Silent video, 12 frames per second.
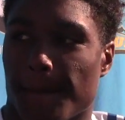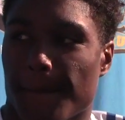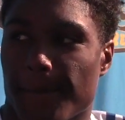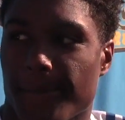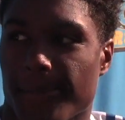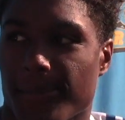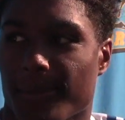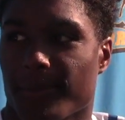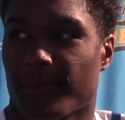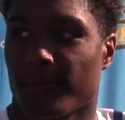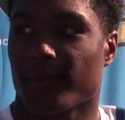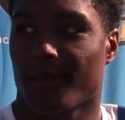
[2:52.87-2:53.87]
you think of that? Do you
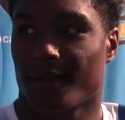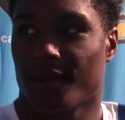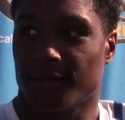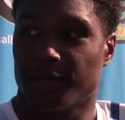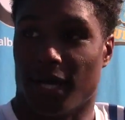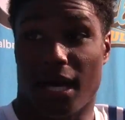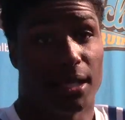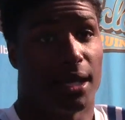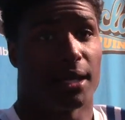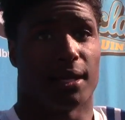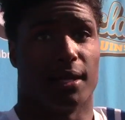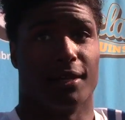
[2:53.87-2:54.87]
like the fit? I
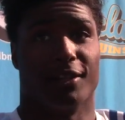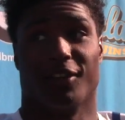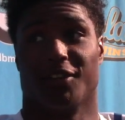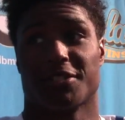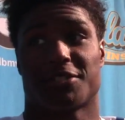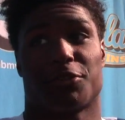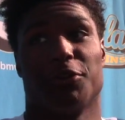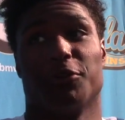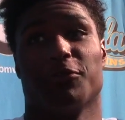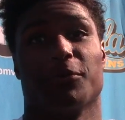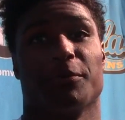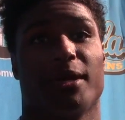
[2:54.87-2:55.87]
like it. You know, it's
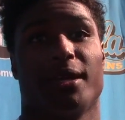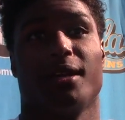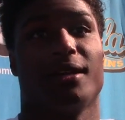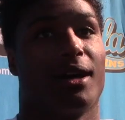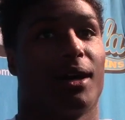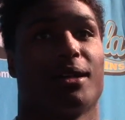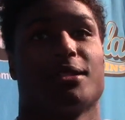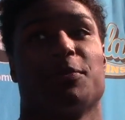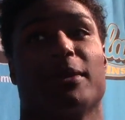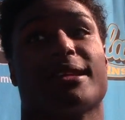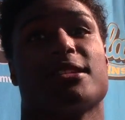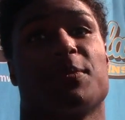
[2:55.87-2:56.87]
cool for me. I get to
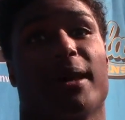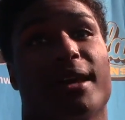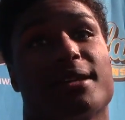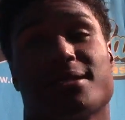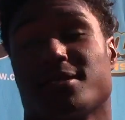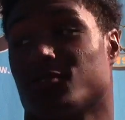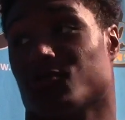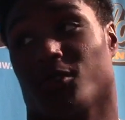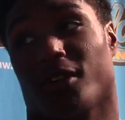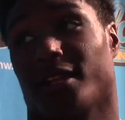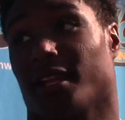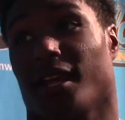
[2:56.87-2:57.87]
be in space and just
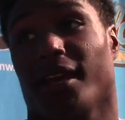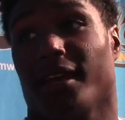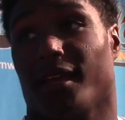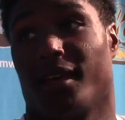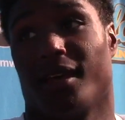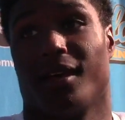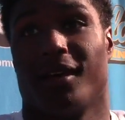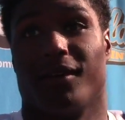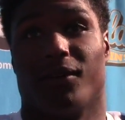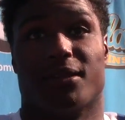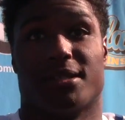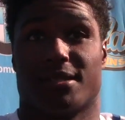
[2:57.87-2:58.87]
run and hit,
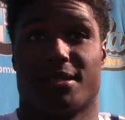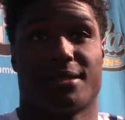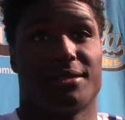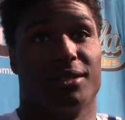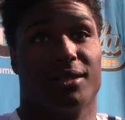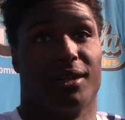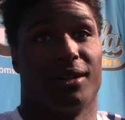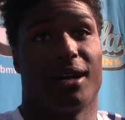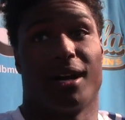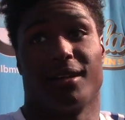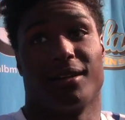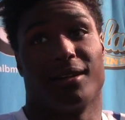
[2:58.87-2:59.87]
which is, you know,
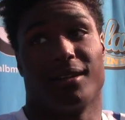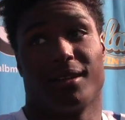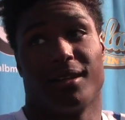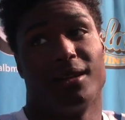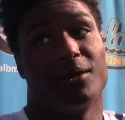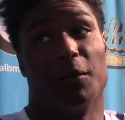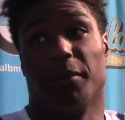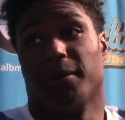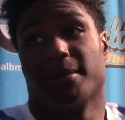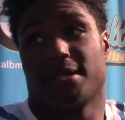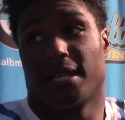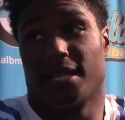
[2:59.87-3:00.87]
kind of what
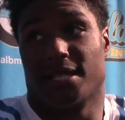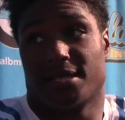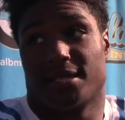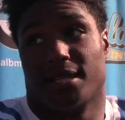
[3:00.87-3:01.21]
people say is